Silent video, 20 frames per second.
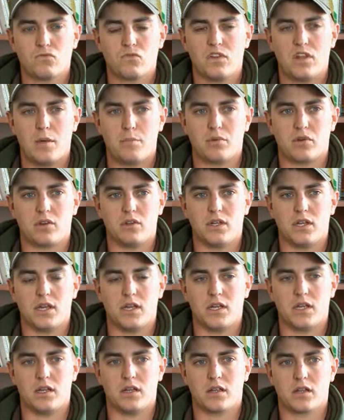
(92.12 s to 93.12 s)

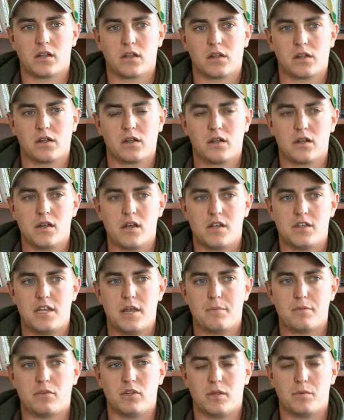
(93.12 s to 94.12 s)
Typically
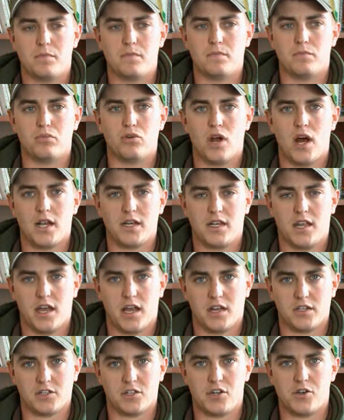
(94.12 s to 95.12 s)

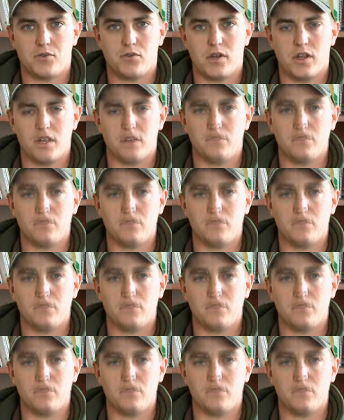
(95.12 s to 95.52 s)
broadcast urea.